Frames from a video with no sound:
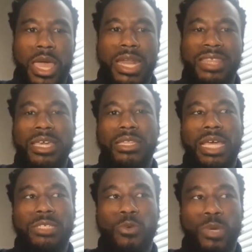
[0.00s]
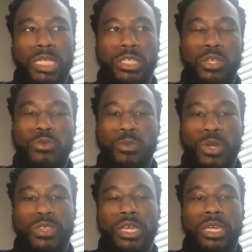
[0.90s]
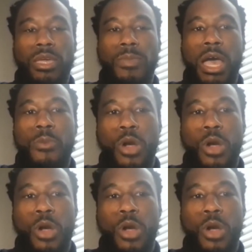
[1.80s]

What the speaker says: And I think that's what we need to do when we're thinking about